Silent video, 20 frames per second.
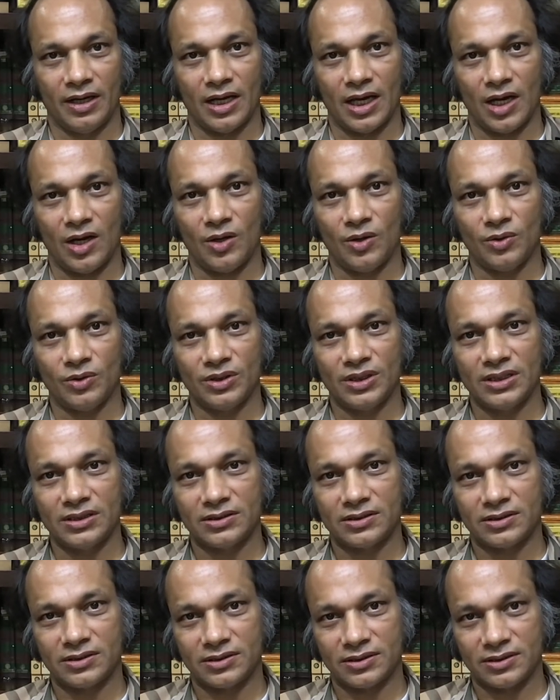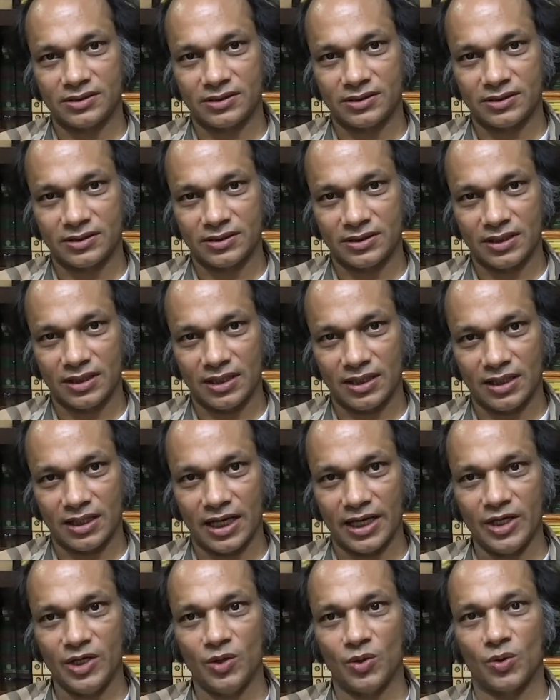Now this
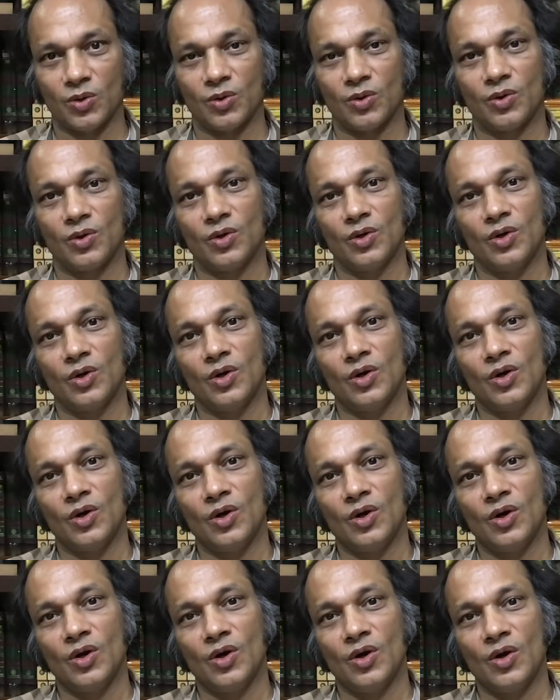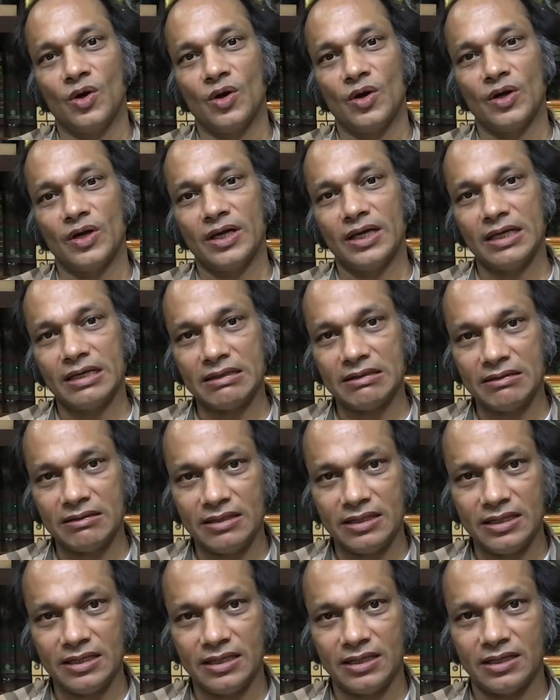IO
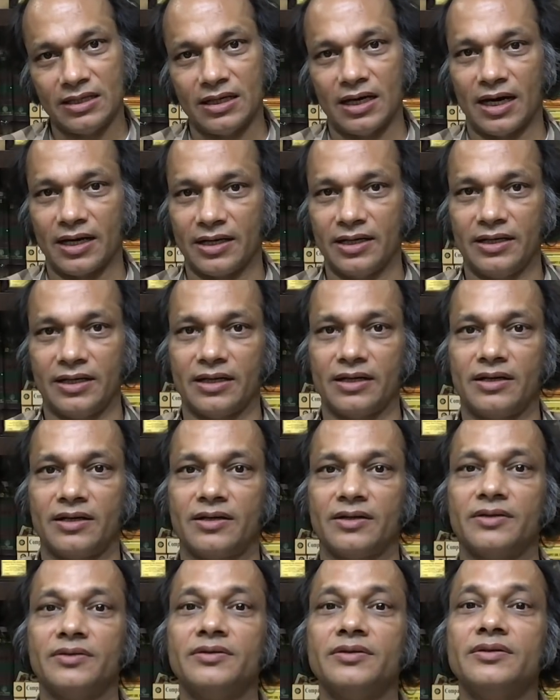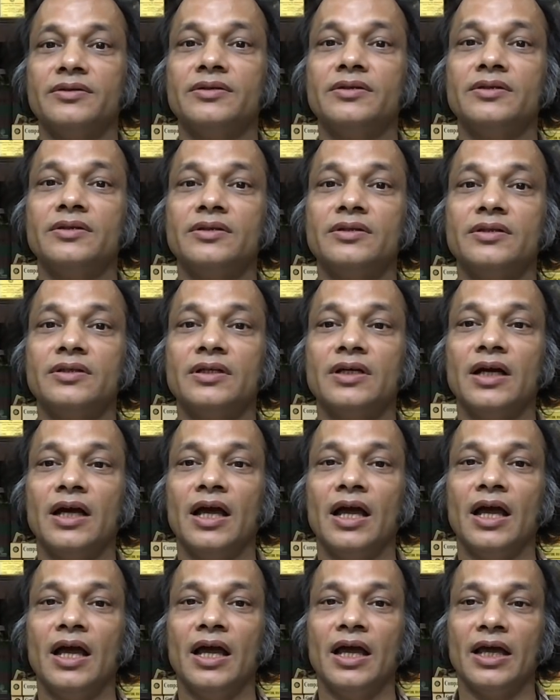is the architect.
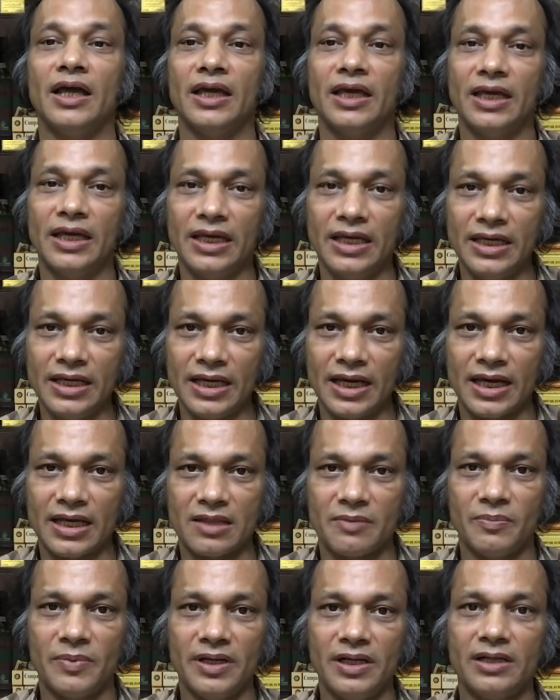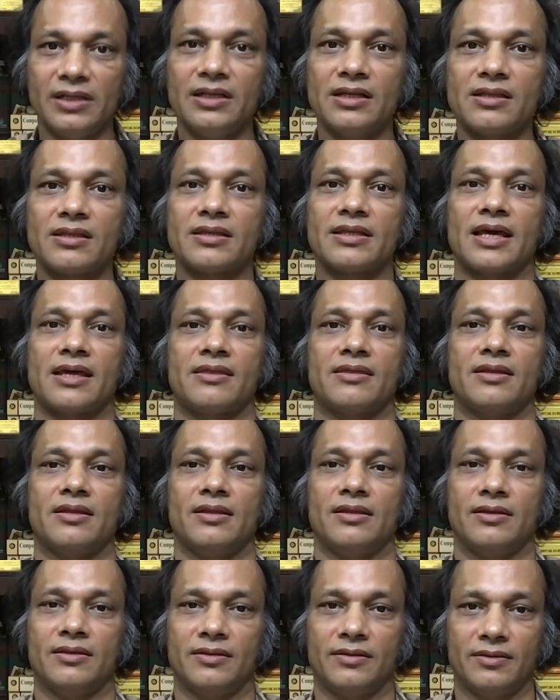He has built this
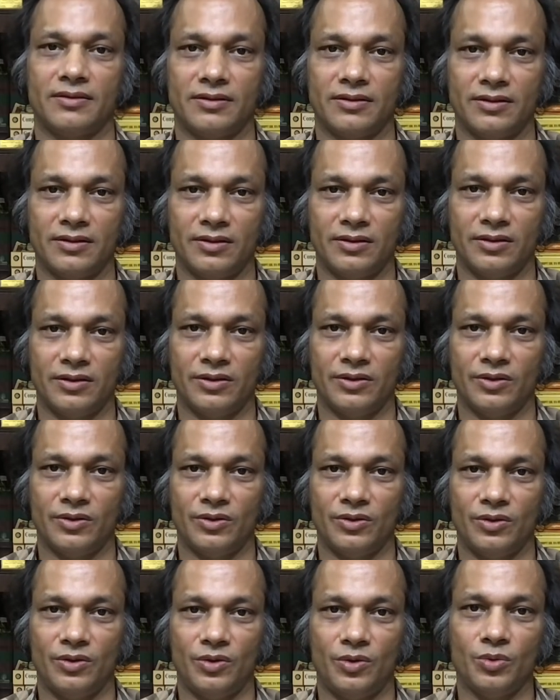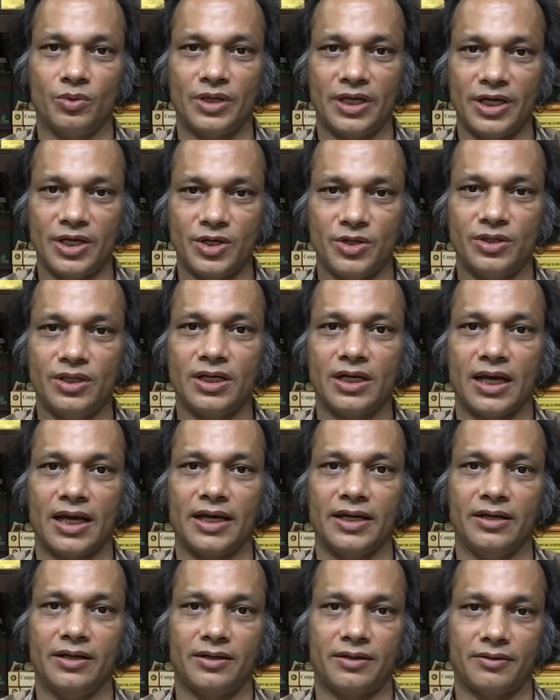castle to cage the
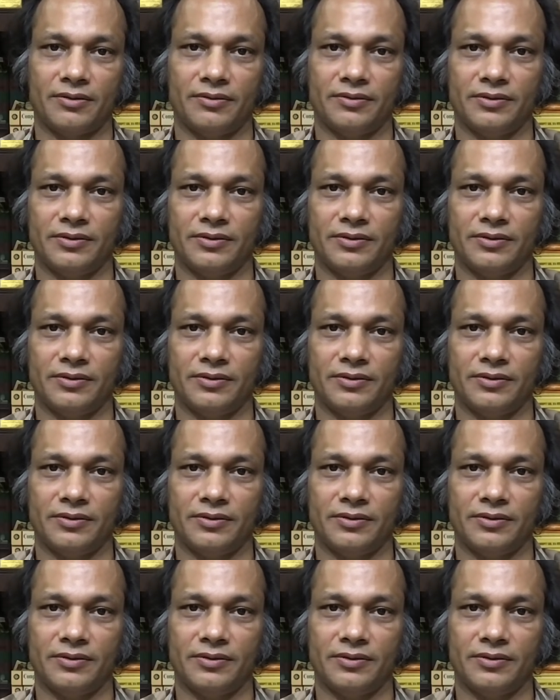client,